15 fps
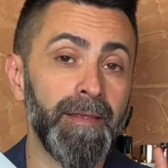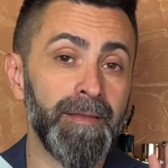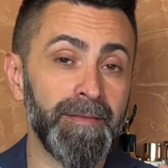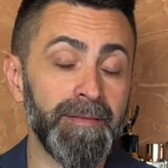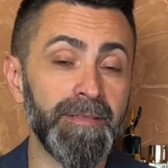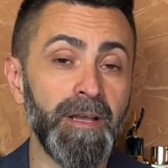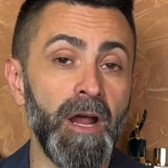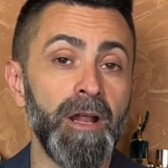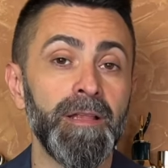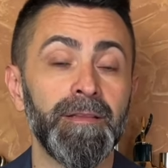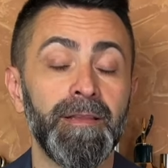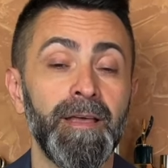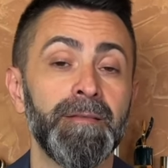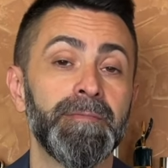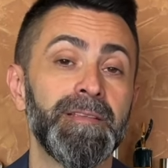at this current
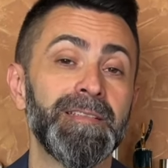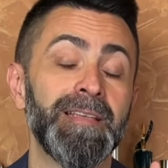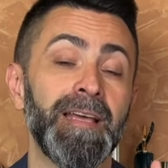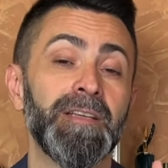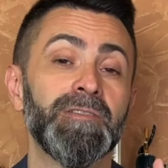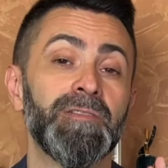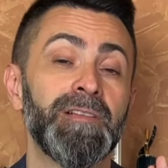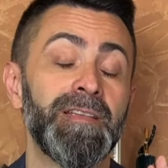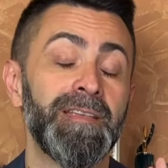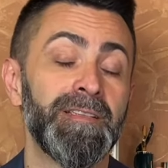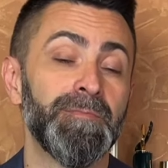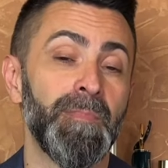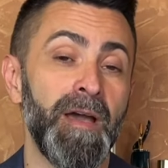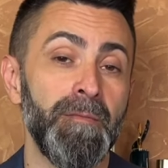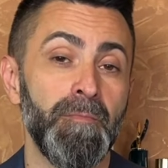time this actually
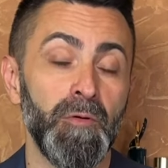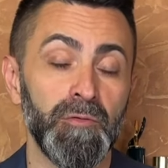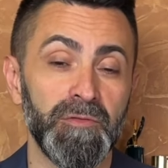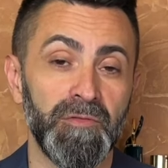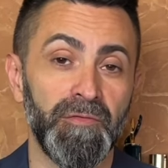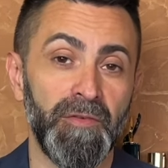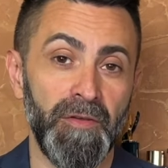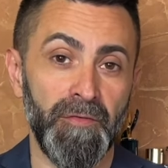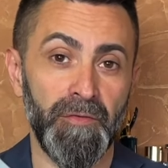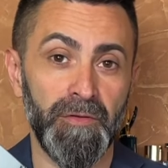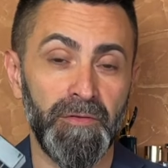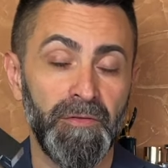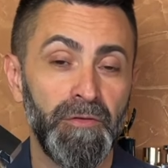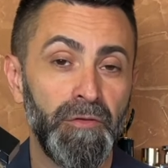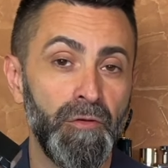is my most
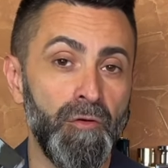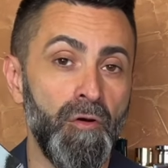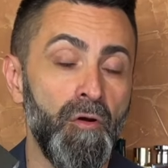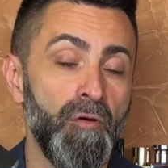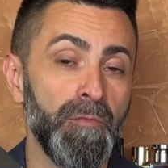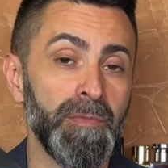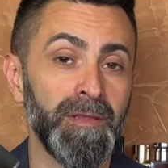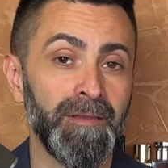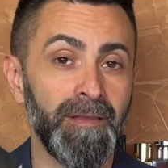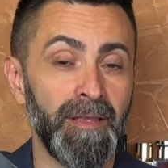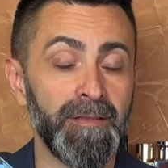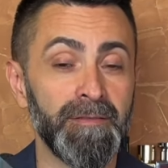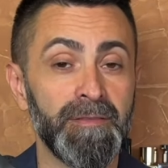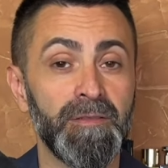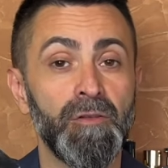favorite Dior Homme
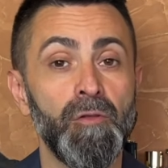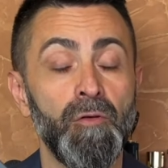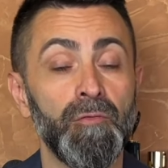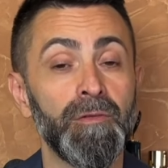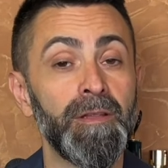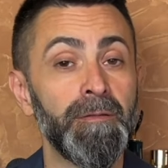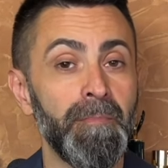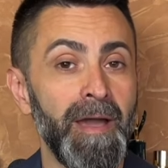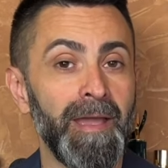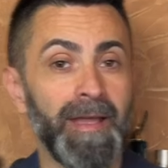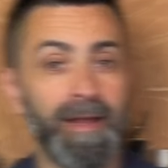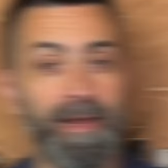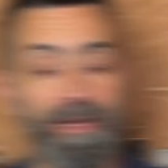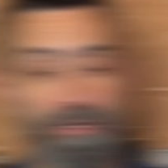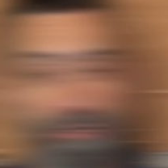Intense clone in my
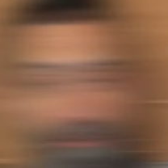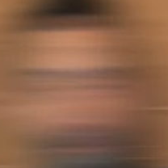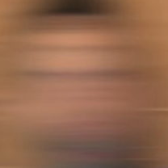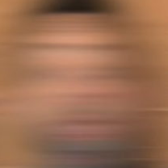collection.